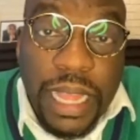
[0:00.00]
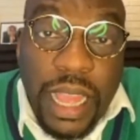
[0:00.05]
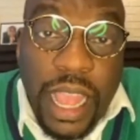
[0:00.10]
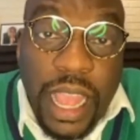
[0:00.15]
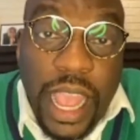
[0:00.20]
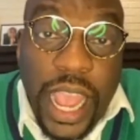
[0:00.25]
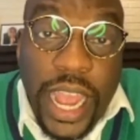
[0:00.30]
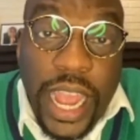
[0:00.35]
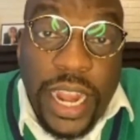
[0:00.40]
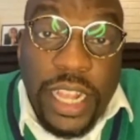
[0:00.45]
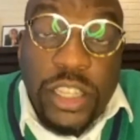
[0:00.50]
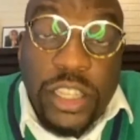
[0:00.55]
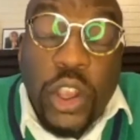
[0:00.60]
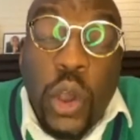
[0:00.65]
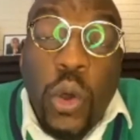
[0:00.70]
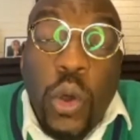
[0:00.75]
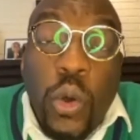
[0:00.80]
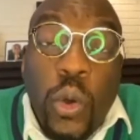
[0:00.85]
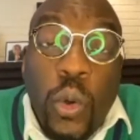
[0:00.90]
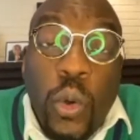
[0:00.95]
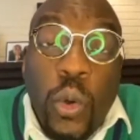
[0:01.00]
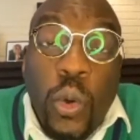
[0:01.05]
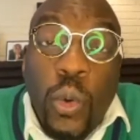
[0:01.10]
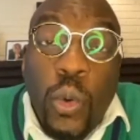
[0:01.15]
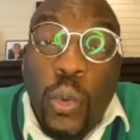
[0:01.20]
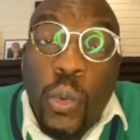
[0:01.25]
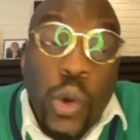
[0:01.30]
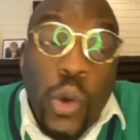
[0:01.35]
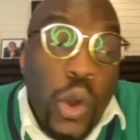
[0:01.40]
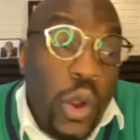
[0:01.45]
And his whole
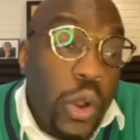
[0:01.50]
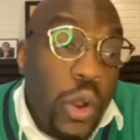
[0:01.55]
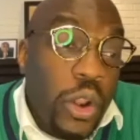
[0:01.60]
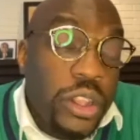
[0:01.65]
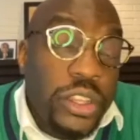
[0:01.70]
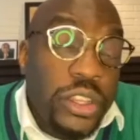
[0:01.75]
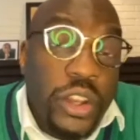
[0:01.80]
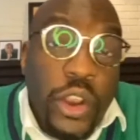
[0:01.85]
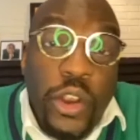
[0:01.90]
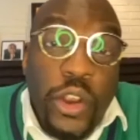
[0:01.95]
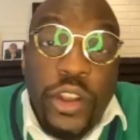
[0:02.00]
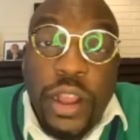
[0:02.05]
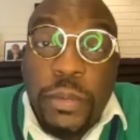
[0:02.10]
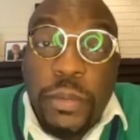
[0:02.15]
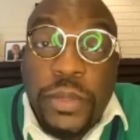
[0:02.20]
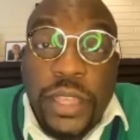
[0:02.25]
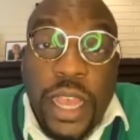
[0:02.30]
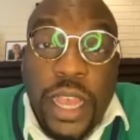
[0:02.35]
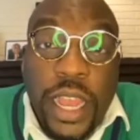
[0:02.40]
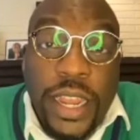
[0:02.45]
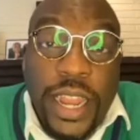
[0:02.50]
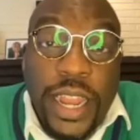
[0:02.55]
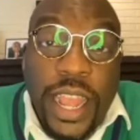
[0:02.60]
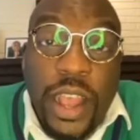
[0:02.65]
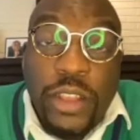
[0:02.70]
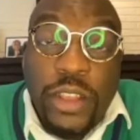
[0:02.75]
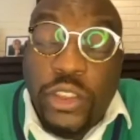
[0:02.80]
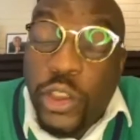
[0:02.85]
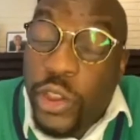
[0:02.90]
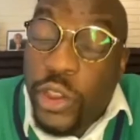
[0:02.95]
world is turned upside
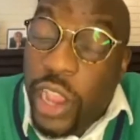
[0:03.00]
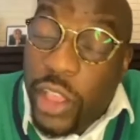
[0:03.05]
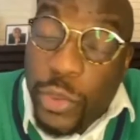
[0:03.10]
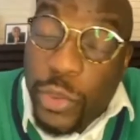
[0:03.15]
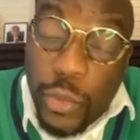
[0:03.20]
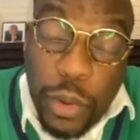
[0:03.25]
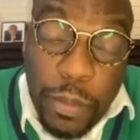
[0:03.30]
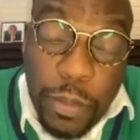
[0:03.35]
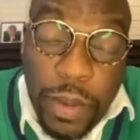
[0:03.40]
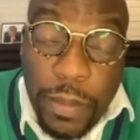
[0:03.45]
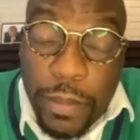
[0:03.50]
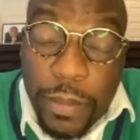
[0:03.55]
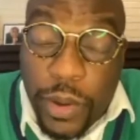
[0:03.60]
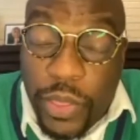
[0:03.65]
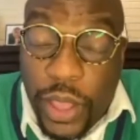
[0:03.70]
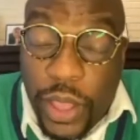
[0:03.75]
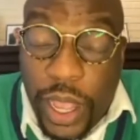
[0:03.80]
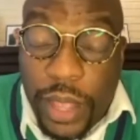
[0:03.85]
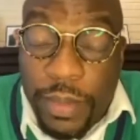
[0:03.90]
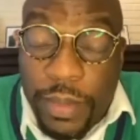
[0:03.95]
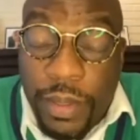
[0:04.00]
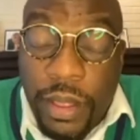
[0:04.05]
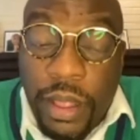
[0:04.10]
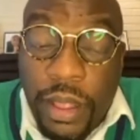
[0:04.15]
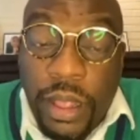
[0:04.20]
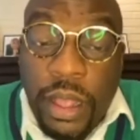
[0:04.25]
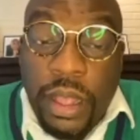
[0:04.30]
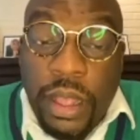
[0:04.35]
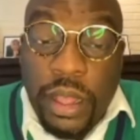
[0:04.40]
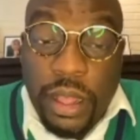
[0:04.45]
down. So you have to remember that
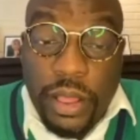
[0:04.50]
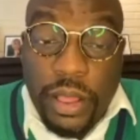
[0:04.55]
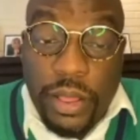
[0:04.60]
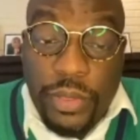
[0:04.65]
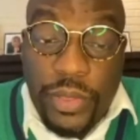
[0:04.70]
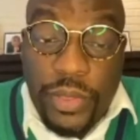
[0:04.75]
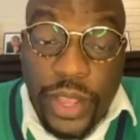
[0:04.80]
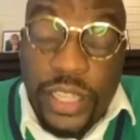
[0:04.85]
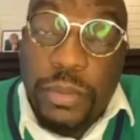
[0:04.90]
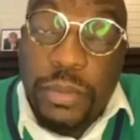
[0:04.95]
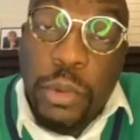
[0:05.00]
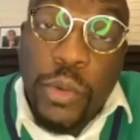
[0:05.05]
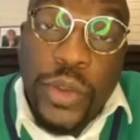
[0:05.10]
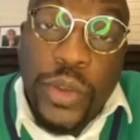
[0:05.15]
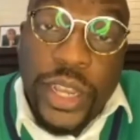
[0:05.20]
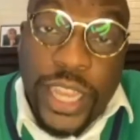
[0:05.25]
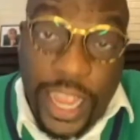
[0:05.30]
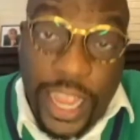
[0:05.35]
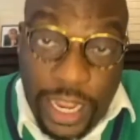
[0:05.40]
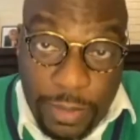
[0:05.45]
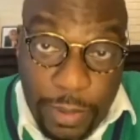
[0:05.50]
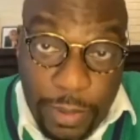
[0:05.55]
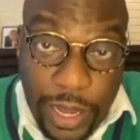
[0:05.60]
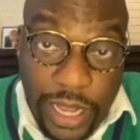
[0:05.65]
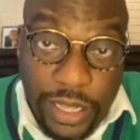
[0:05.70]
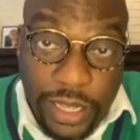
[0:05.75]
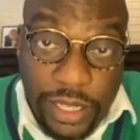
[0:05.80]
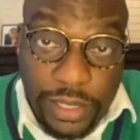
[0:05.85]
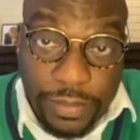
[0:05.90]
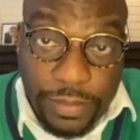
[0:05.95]
this movie takes
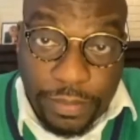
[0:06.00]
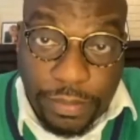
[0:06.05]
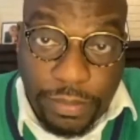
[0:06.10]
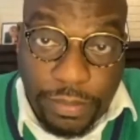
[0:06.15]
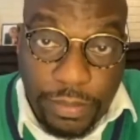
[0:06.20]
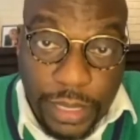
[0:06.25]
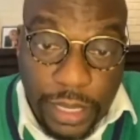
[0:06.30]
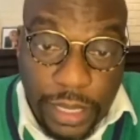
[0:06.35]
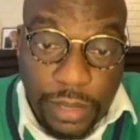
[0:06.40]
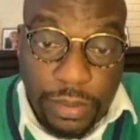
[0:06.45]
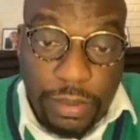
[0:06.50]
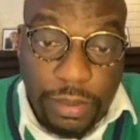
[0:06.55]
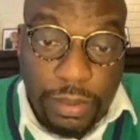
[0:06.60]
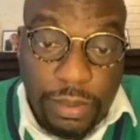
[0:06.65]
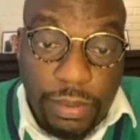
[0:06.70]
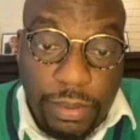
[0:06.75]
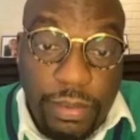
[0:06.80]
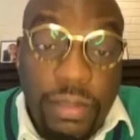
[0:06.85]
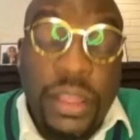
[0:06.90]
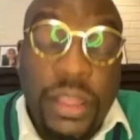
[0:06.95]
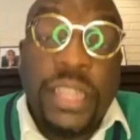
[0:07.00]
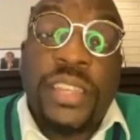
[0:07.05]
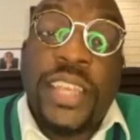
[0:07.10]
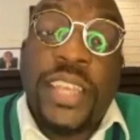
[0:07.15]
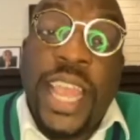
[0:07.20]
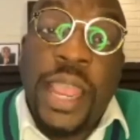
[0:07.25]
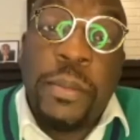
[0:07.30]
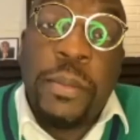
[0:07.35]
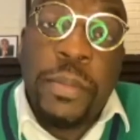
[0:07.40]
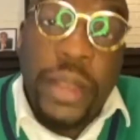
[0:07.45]
place the
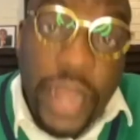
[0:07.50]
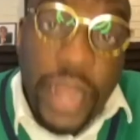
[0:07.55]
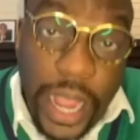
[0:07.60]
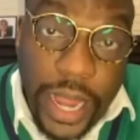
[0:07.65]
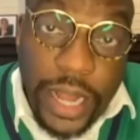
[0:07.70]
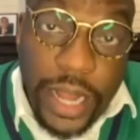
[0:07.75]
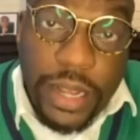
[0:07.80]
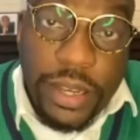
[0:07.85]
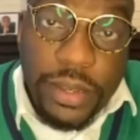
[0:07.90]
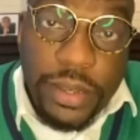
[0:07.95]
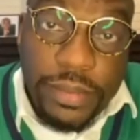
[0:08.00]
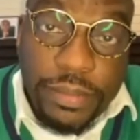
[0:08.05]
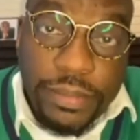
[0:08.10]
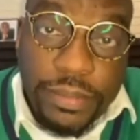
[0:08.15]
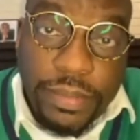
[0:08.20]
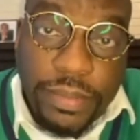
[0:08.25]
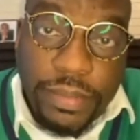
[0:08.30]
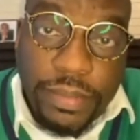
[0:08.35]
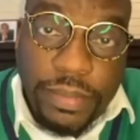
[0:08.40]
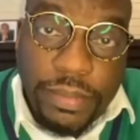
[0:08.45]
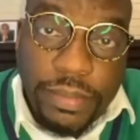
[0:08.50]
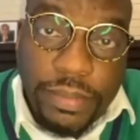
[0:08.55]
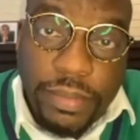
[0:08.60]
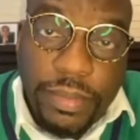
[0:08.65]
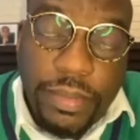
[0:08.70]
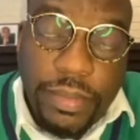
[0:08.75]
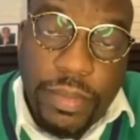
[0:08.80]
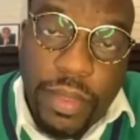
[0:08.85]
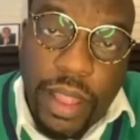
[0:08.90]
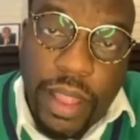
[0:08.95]
same night
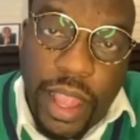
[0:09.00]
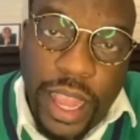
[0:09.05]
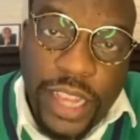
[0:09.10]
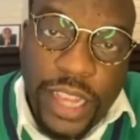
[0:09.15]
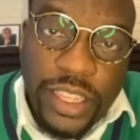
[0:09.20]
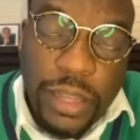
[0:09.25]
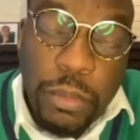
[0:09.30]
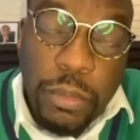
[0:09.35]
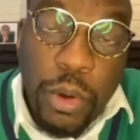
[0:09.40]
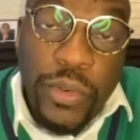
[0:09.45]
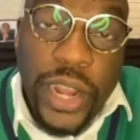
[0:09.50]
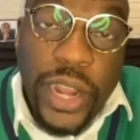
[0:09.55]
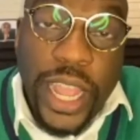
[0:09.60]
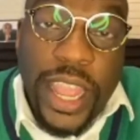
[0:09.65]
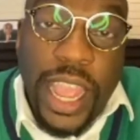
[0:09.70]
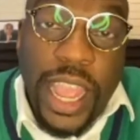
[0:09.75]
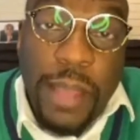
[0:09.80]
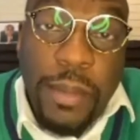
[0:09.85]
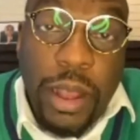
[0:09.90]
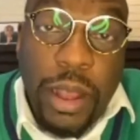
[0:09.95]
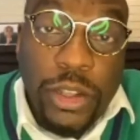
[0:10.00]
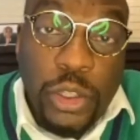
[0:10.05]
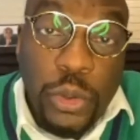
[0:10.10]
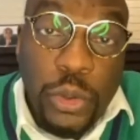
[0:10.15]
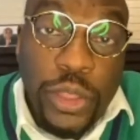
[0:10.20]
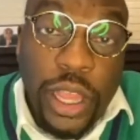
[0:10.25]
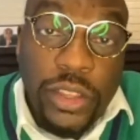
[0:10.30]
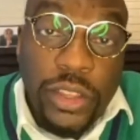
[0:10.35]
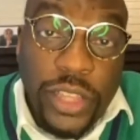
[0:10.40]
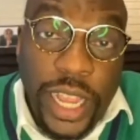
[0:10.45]
as the movie that came out in
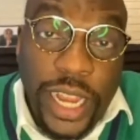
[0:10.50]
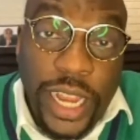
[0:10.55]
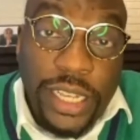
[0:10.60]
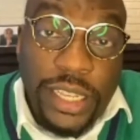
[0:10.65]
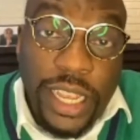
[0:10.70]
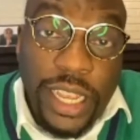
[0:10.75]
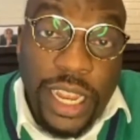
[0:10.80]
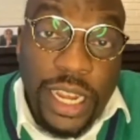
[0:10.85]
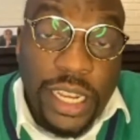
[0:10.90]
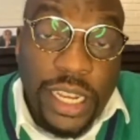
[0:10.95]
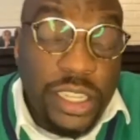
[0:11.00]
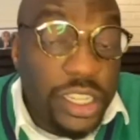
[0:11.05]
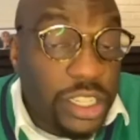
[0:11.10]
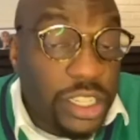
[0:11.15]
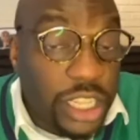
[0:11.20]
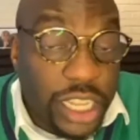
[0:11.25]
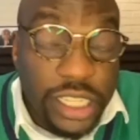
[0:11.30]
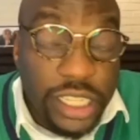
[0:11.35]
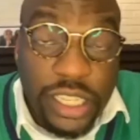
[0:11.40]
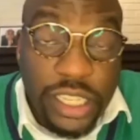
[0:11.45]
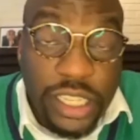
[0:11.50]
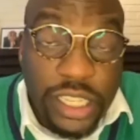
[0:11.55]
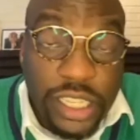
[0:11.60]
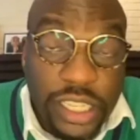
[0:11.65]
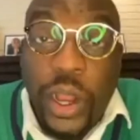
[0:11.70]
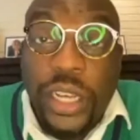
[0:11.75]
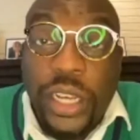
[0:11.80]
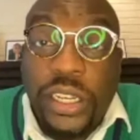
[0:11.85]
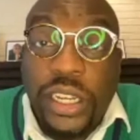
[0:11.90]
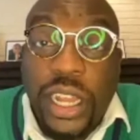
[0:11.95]
2018. It's just a
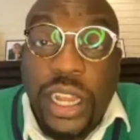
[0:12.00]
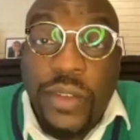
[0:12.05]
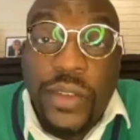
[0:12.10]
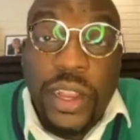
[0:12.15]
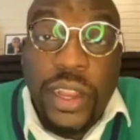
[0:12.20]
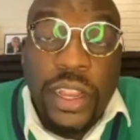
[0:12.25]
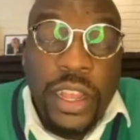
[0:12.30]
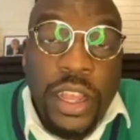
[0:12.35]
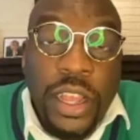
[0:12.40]
continuation of it.